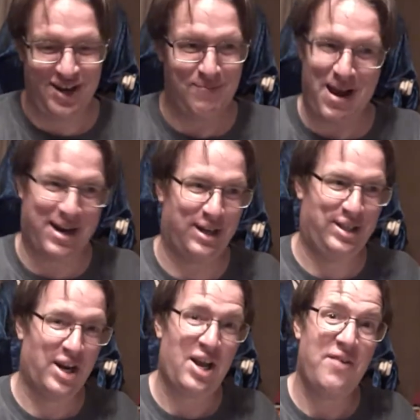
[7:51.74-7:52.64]
Come back here,
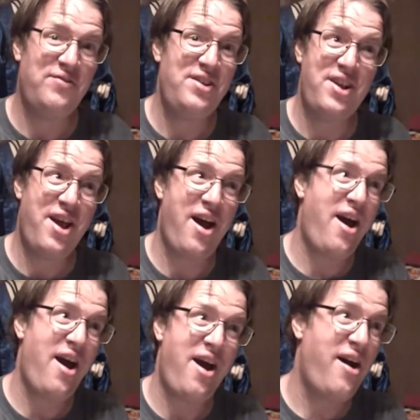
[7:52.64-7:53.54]
Chekhov.
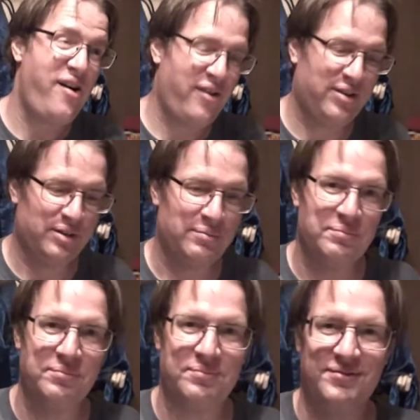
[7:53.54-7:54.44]
No. Okay.
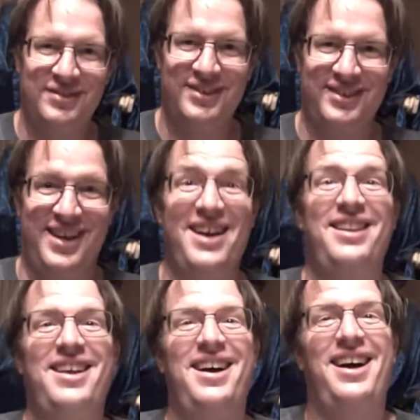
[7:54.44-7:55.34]
That's why I said
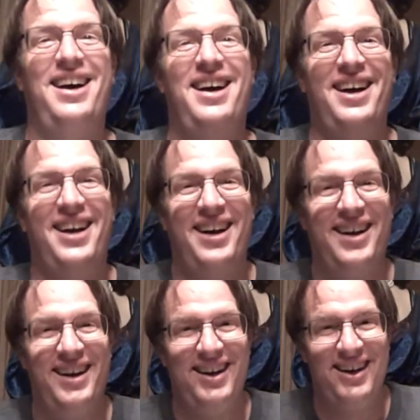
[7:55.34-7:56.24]
Sulu lasted longer in the
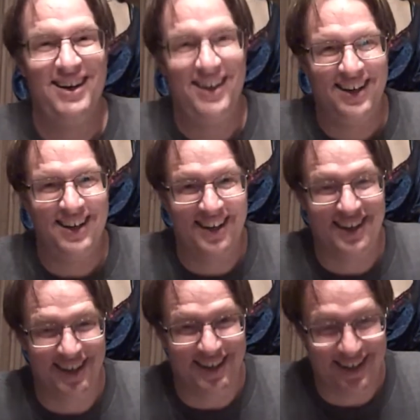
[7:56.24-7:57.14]
show than Chekhov
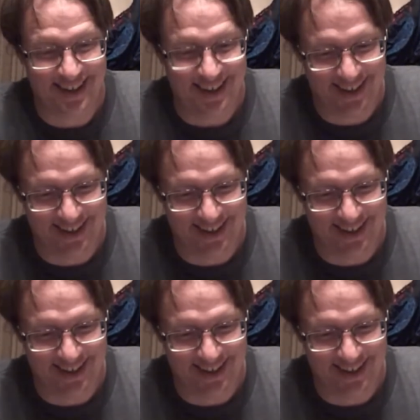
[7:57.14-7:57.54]
and O'Reilly.